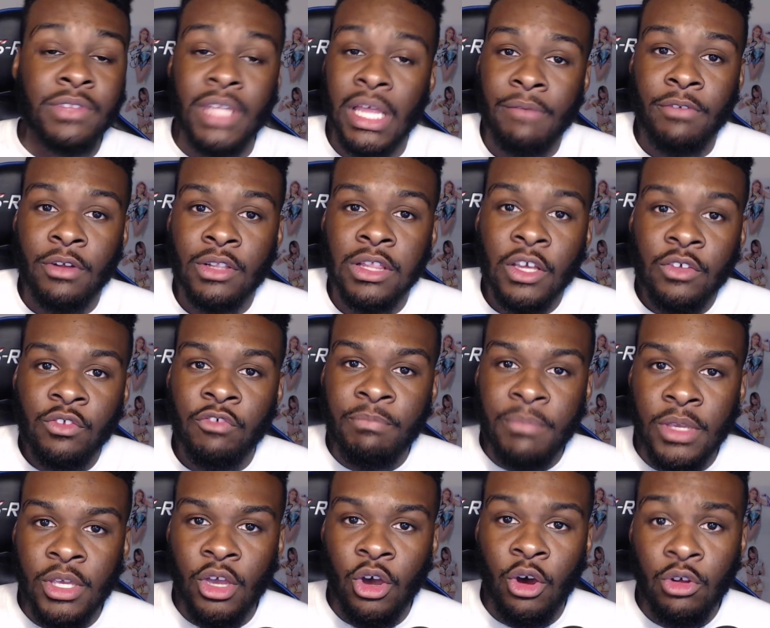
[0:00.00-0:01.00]
never clicked with
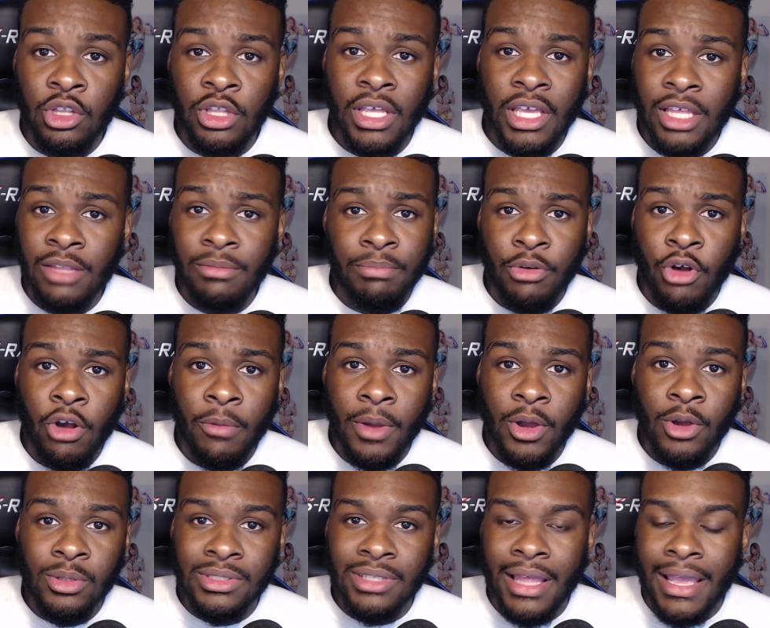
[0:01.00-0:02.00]
me in
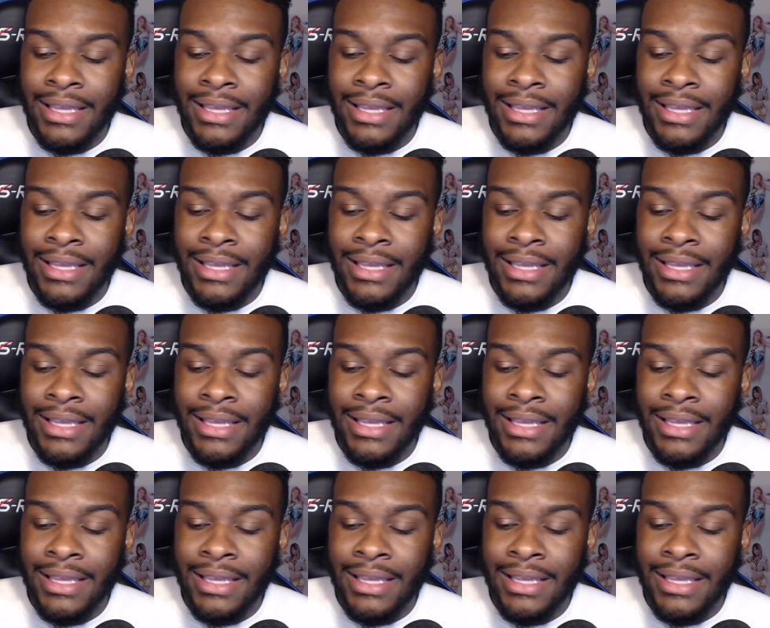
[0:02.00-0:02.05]
promos.